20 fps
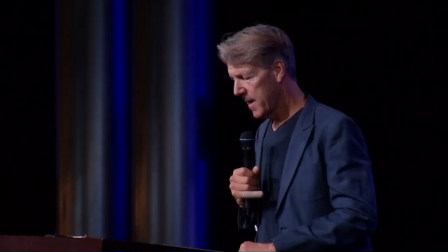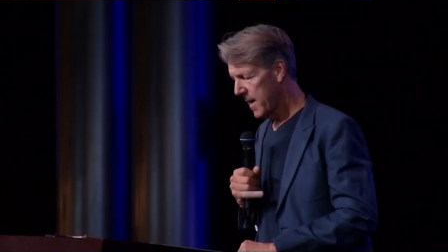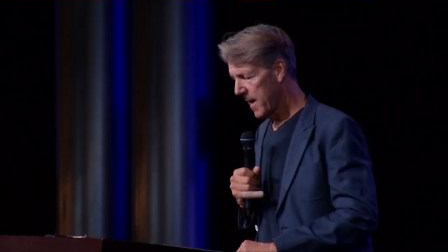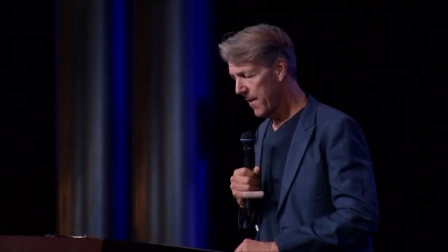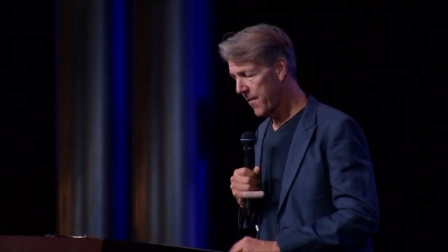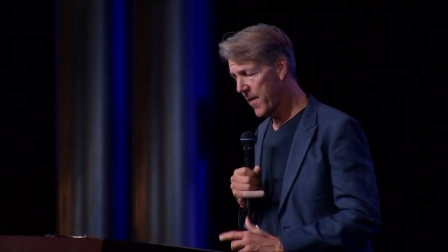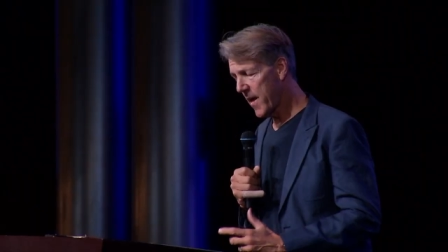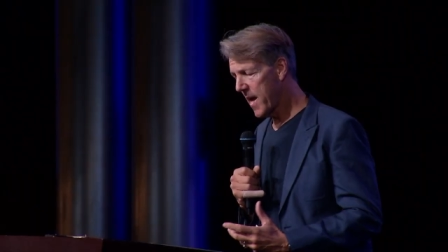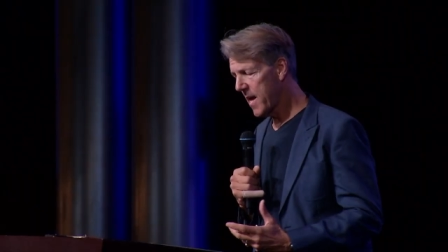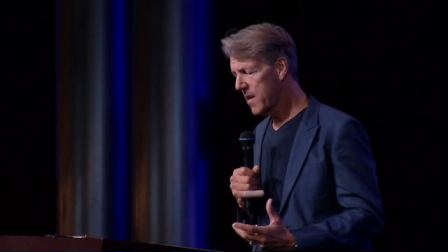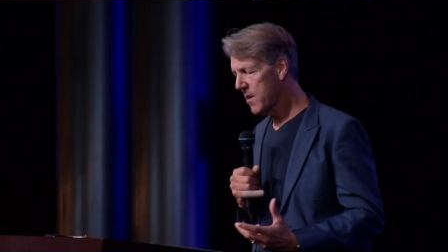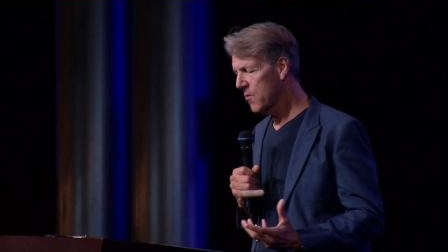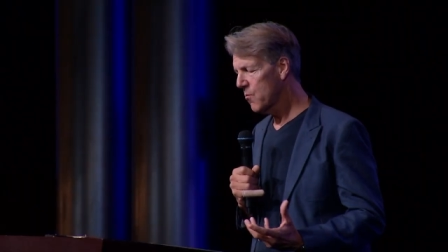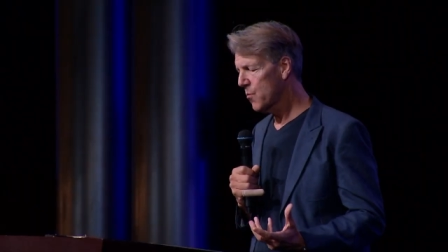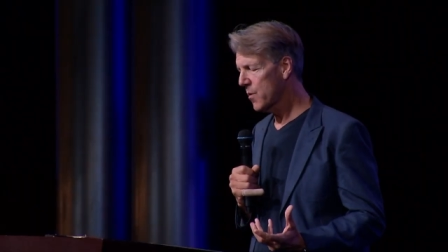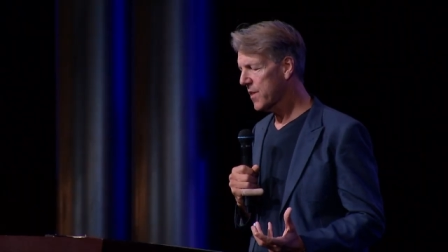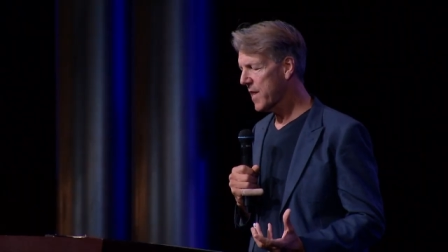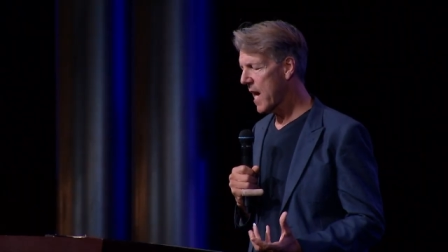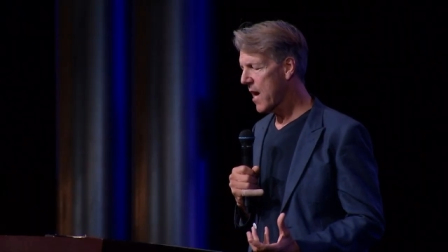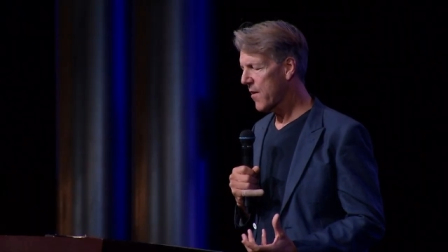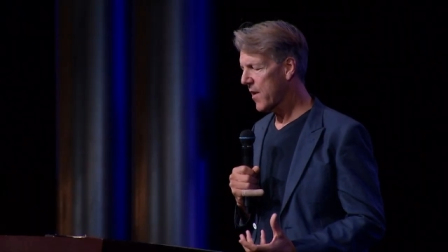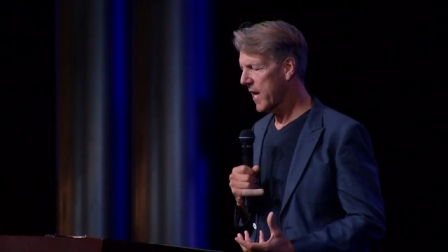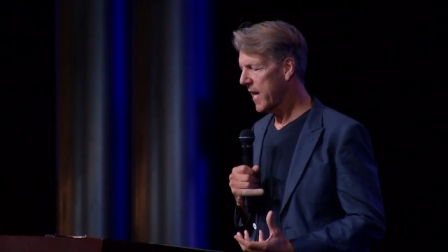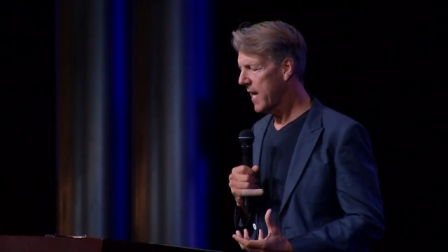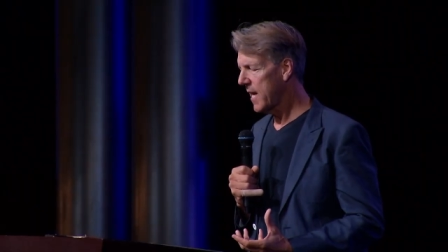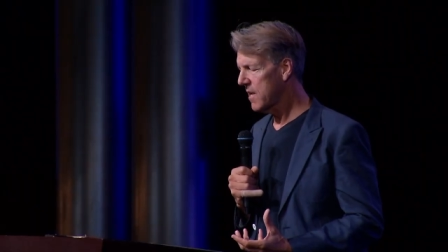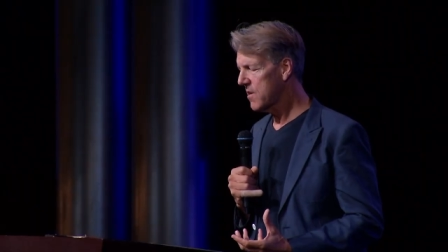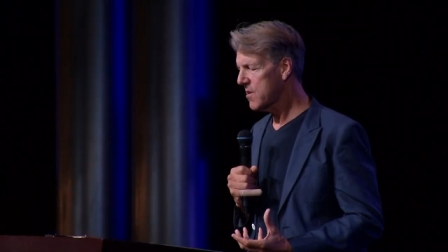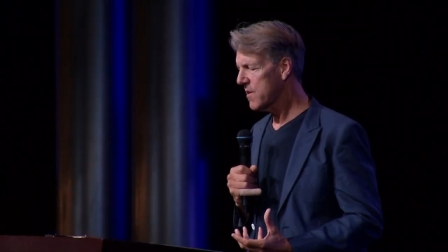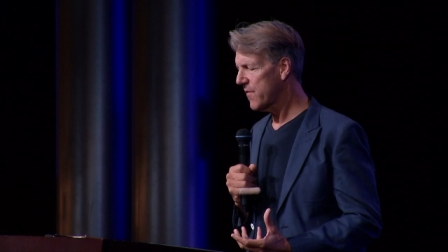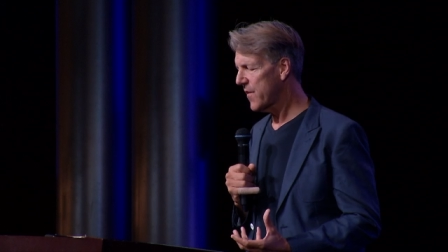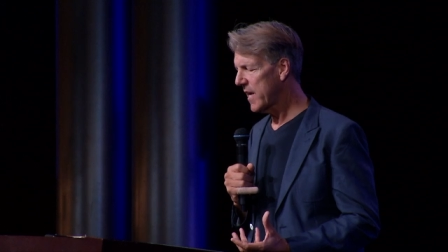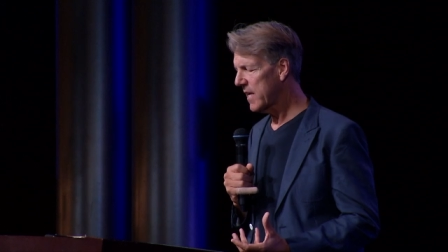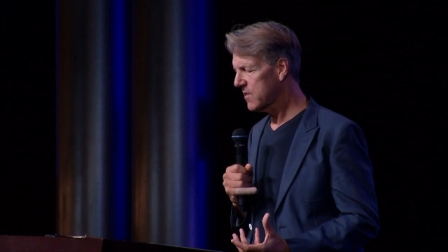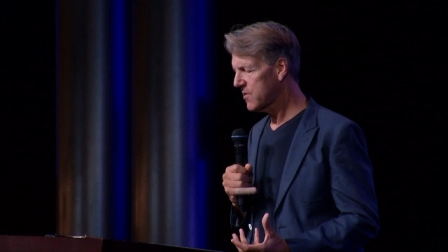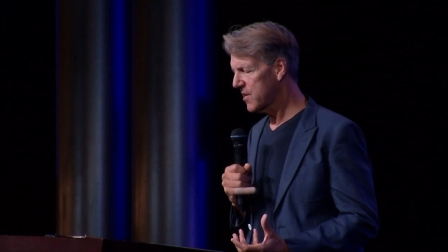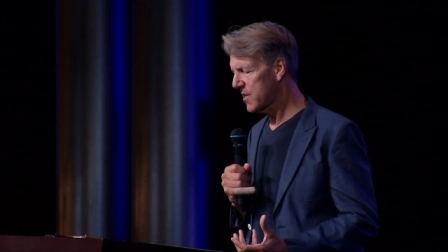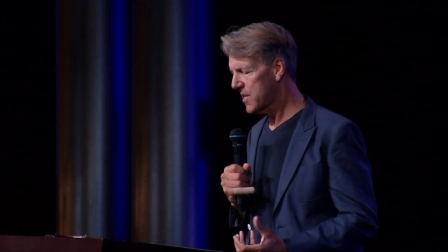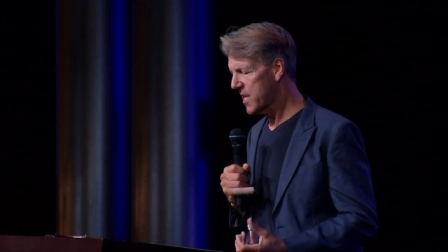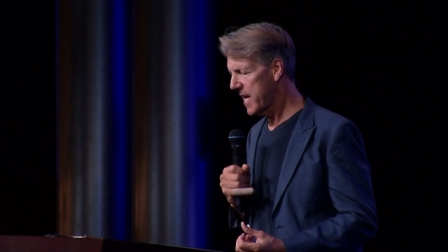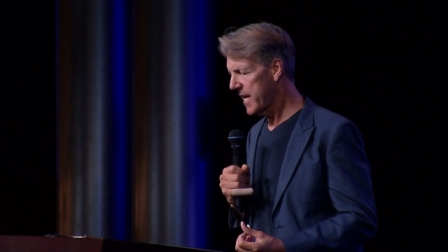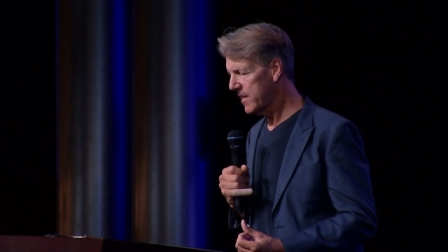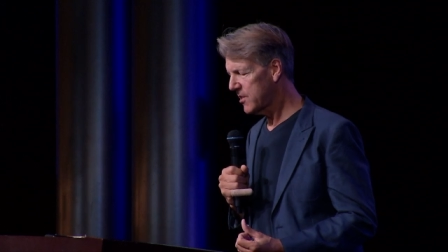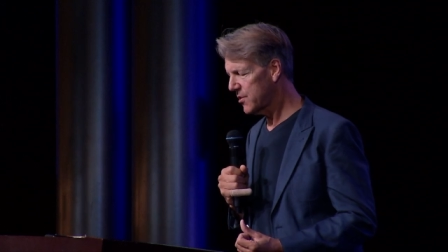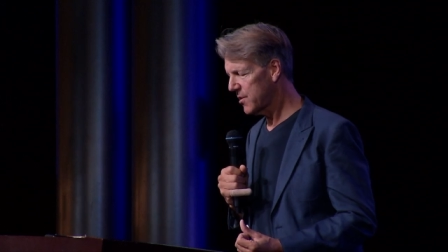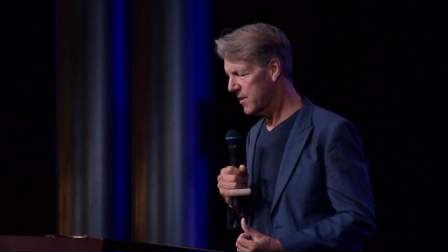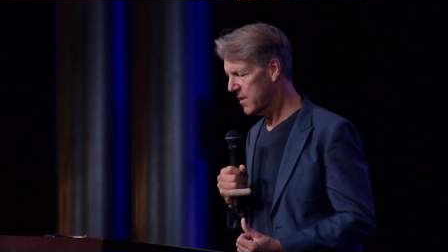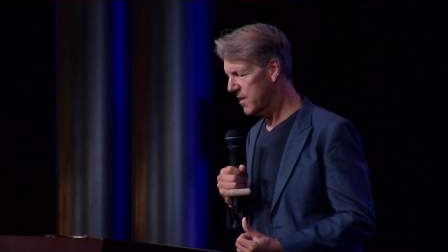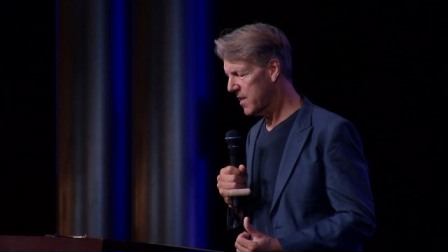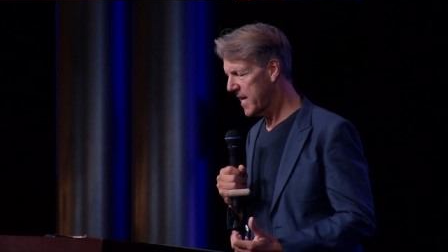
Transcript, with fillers: And then, without a hint of hesitation,